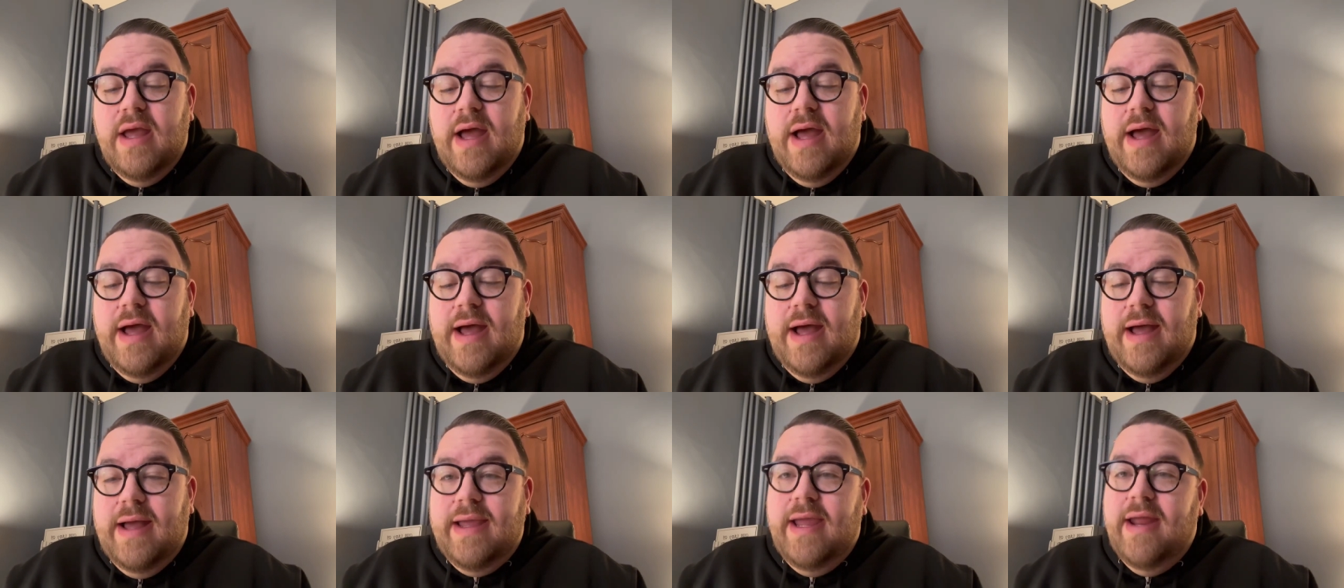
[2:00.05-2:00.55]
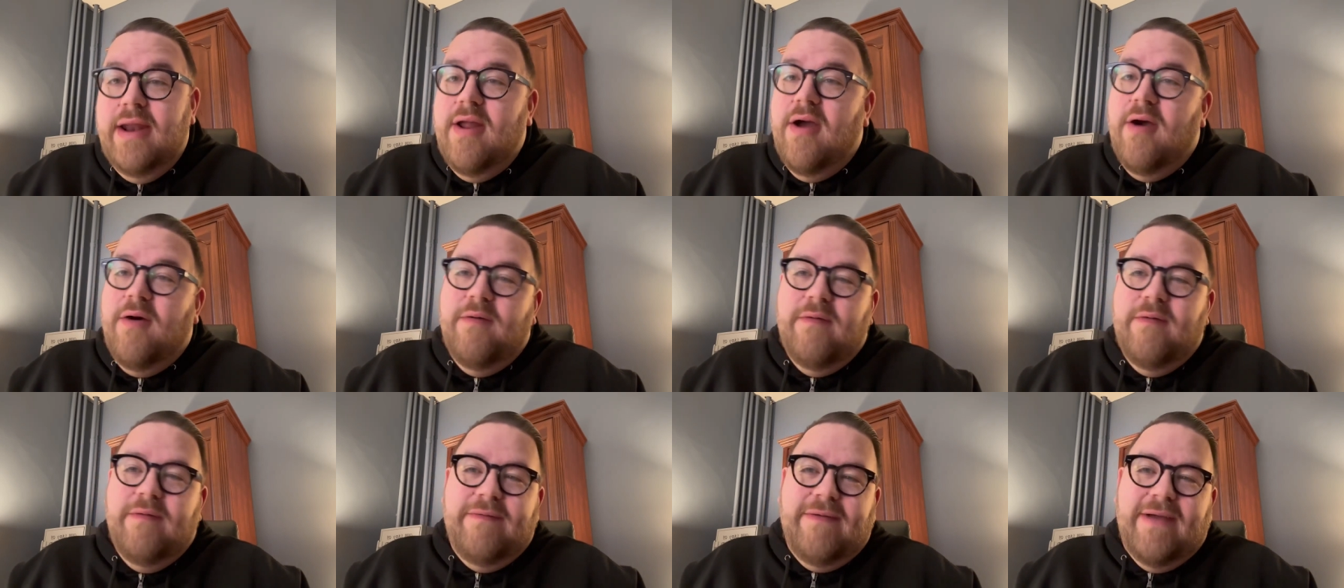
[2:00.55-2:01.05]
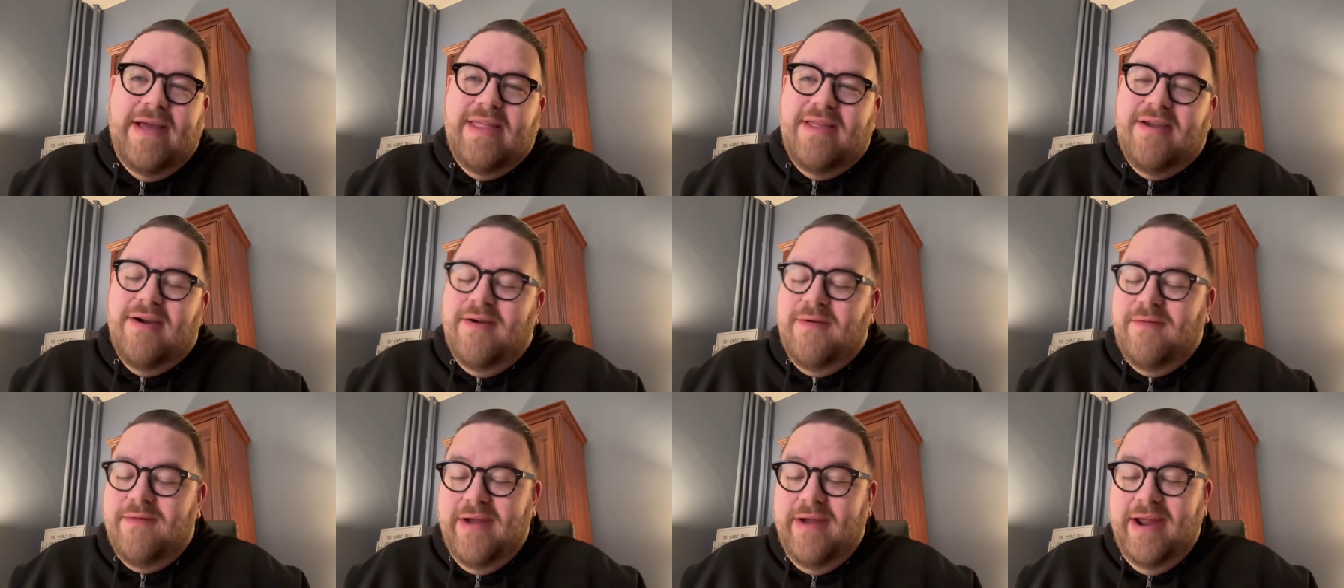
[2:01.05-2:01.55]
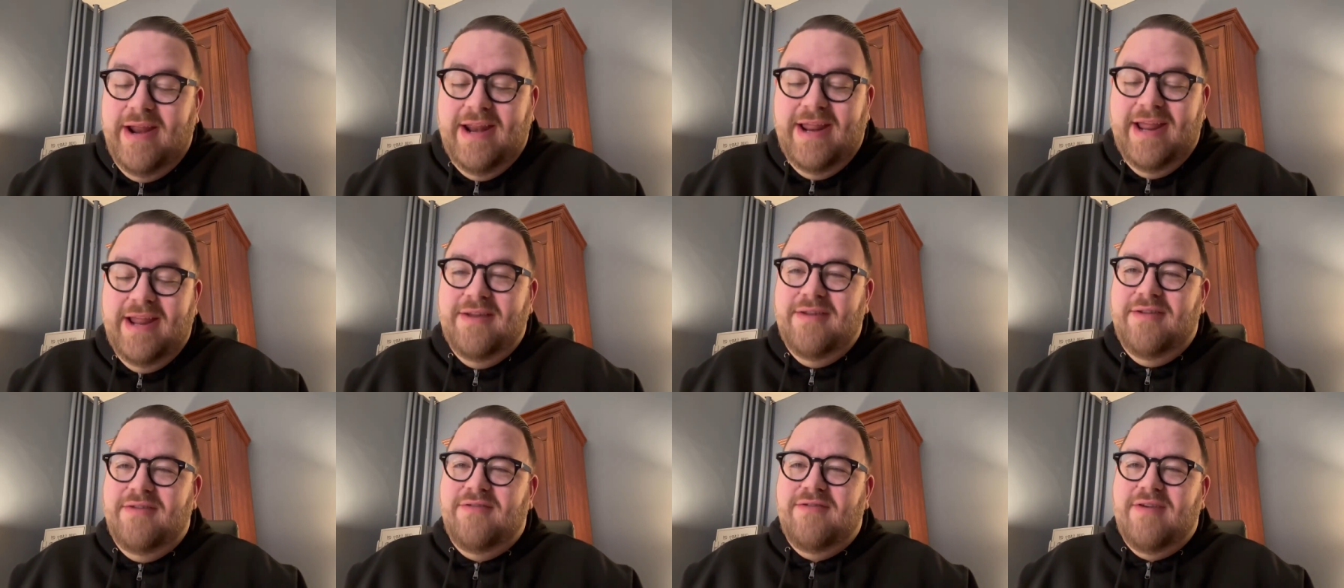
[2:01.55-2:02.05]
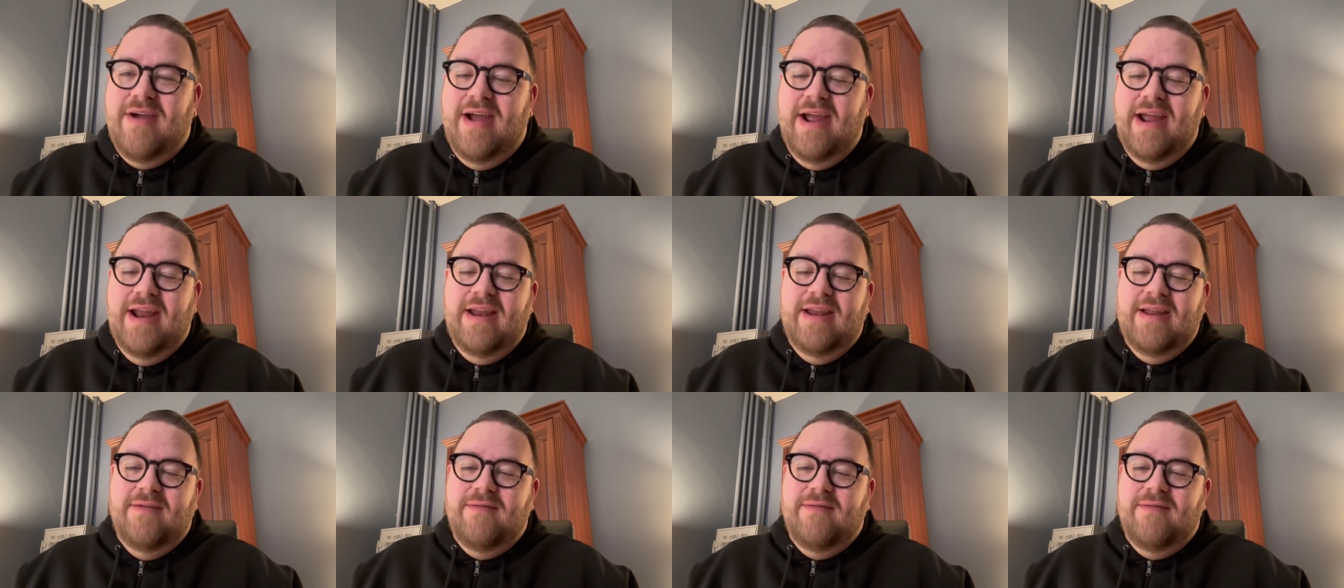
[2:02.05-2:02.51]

Uh, you know, if I start reading, trying to